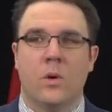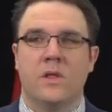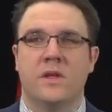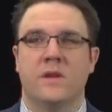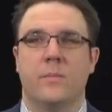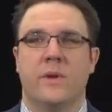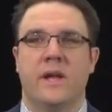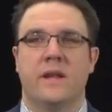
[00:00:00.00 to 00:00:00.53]
well,
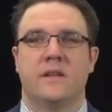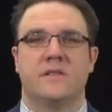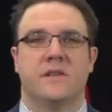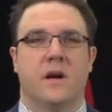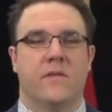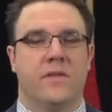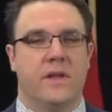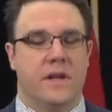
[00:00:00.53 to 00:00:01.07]
the debate
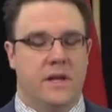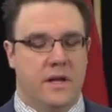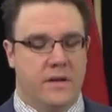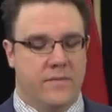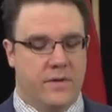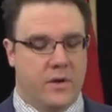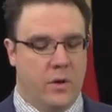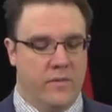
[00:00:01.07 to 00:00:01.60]
itself that
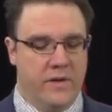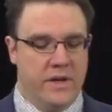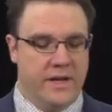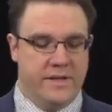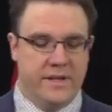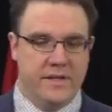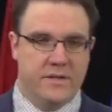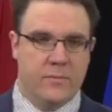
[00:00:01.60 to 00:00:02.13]
uh, for COVID
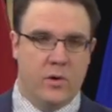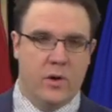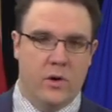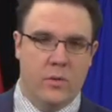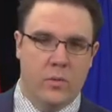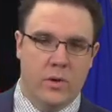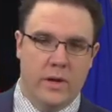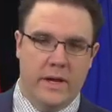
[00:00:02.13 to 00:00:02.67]
nineteen
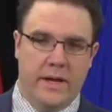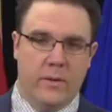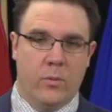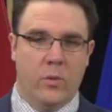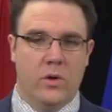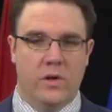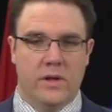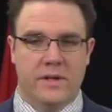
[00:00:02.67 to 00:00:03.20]
tomorrow it
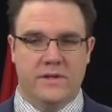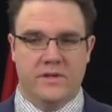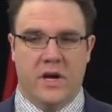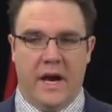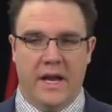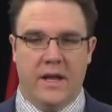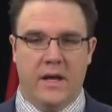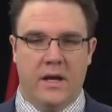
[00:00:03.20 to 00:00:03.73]
will is
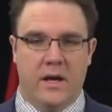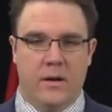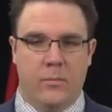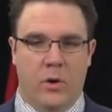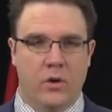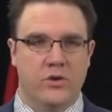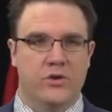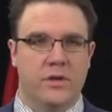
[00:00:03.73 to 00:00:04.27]
not a, a
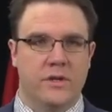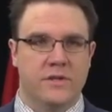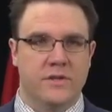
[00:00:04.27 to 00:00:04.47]
motion.